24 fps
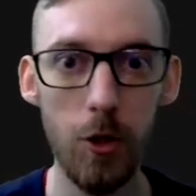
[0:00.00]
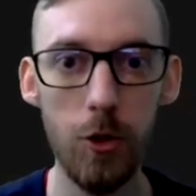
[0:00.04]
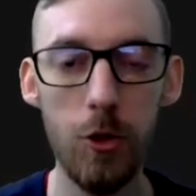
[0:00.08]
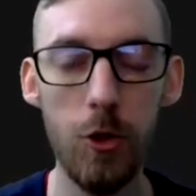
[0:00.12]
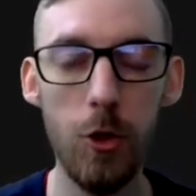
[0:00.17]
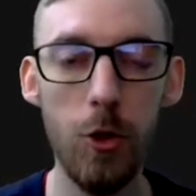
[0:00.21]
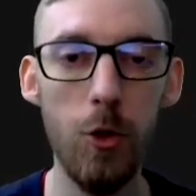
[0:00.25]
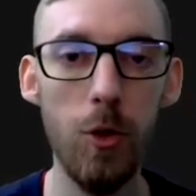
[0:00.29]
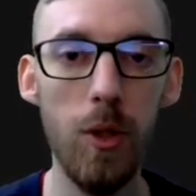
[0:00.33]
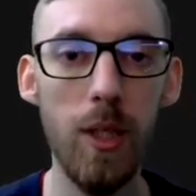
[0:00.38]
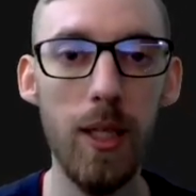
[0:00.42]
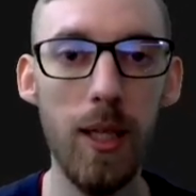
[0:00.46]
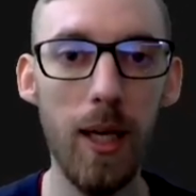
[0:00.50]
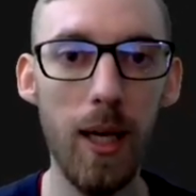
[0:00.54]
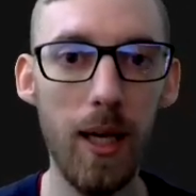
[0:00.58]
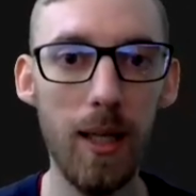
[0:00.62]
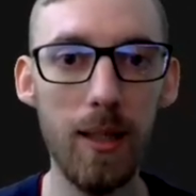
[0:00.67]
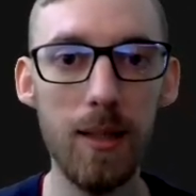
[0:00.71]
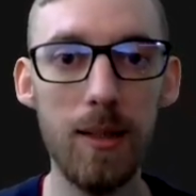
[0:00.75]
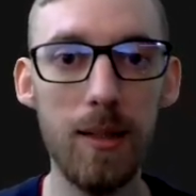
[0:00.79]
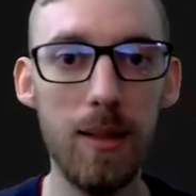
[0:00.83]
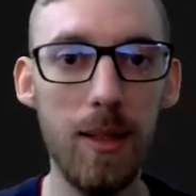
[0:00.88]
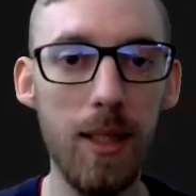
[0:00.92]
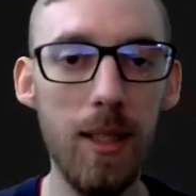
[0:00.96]
to the
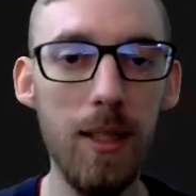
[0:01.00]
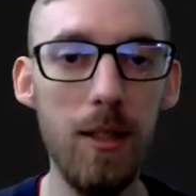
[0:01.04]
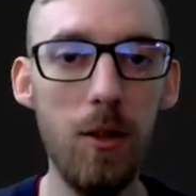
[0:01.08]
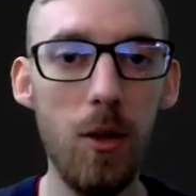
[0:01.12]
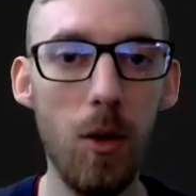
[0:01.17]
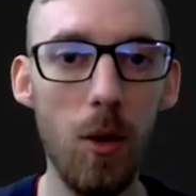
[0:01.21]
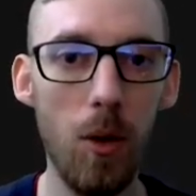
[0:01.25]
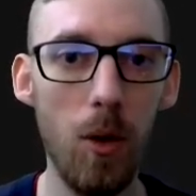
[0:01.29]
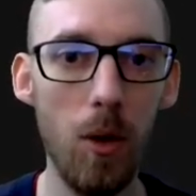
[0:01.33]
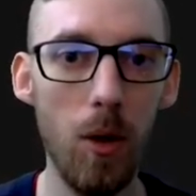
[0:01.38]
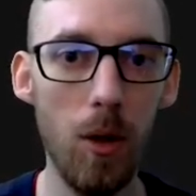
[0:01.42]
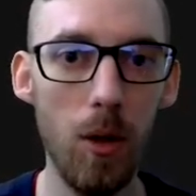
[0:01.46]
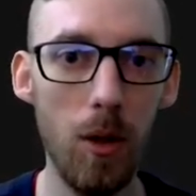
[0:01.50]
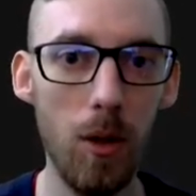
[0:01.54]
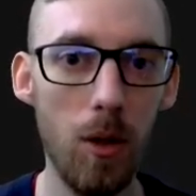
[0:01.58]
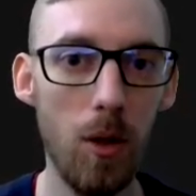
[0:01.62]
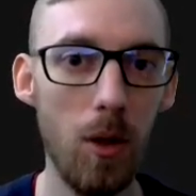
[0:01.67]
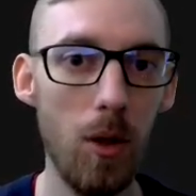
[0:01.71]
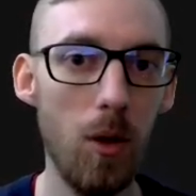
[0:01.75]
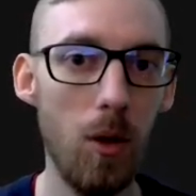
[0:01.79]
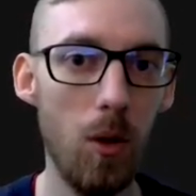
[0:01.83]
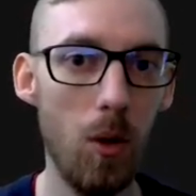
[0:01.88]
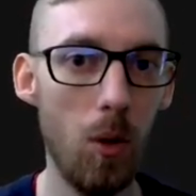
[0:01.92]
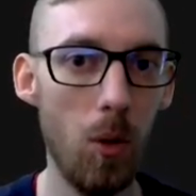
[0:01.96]
SD card
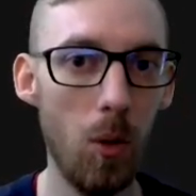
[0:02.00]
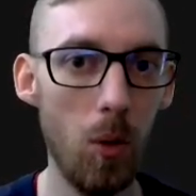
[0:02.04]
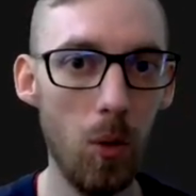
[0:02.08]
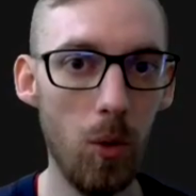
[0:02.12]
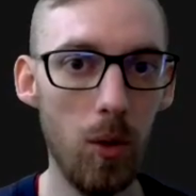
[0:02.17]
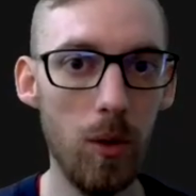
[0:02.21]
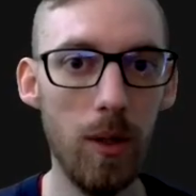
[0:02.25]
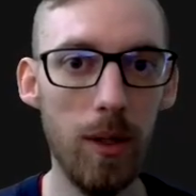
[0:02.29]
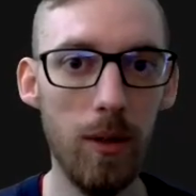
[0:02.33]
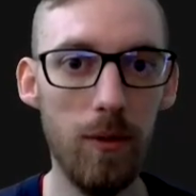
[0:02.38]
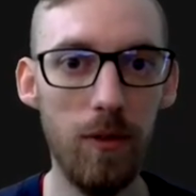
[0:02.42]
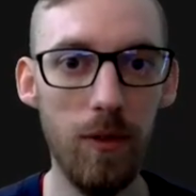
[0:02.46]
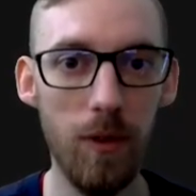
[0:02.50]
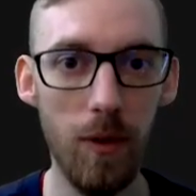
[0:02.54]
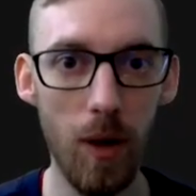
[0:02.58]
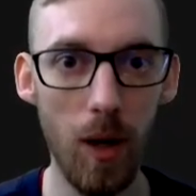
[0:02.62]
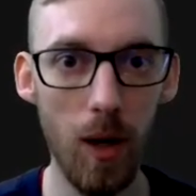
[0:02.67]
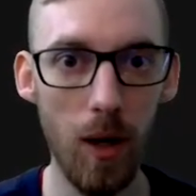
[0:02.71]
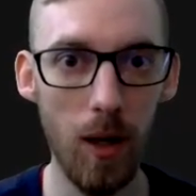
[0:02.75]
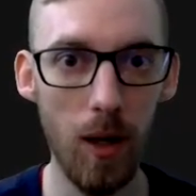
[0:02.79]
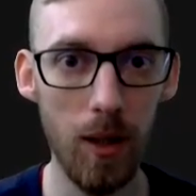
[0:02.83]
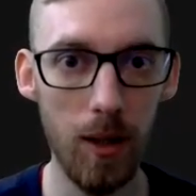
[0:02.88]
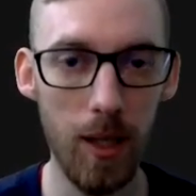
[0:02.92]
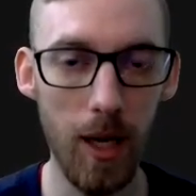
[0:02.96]
on
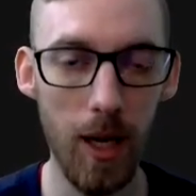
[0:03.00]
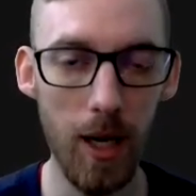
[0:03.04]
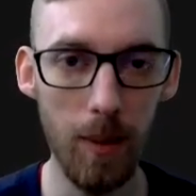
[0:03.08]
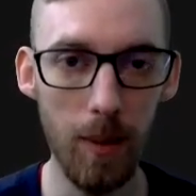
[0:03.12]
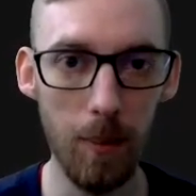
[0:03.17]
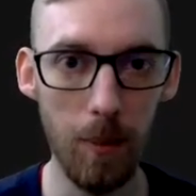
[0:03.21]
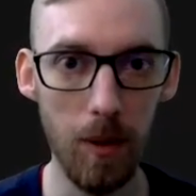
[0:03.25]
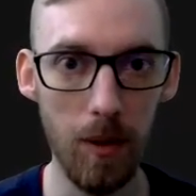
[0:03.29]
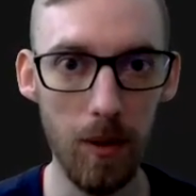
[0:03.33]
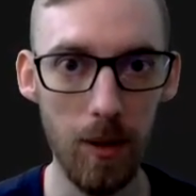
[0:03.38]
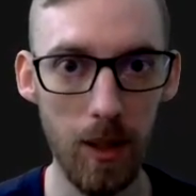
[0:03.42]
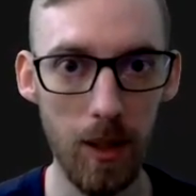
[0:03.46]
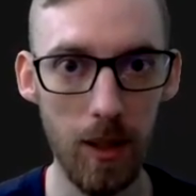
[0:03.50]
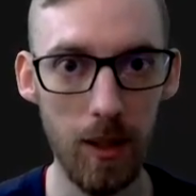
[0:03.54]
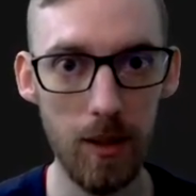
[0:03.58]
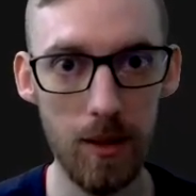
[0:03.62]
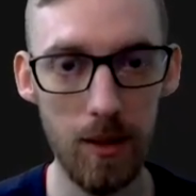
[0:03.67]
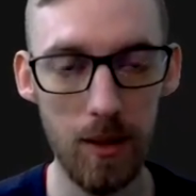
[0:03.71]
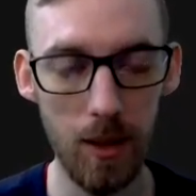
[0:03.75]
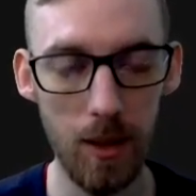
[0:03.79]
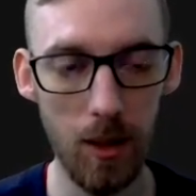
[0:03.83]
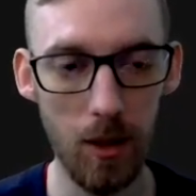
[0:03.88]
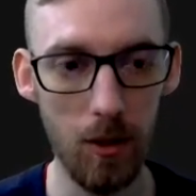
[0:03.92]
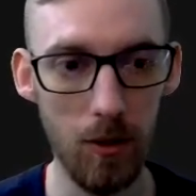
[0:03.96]
the camera
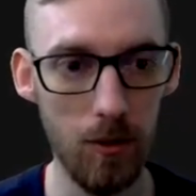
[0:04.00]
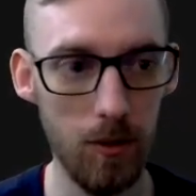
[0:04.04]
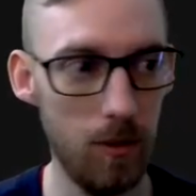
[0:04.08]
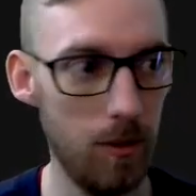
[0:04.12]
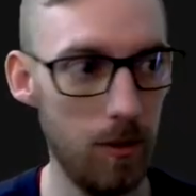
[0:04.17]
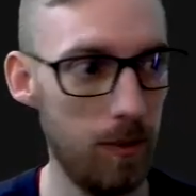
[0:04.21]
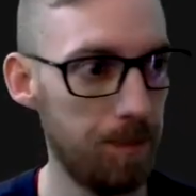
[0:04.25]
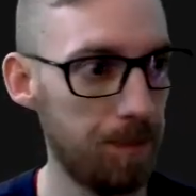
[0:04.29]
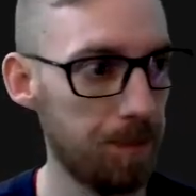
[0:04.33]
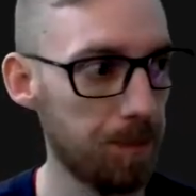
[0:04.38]
itself.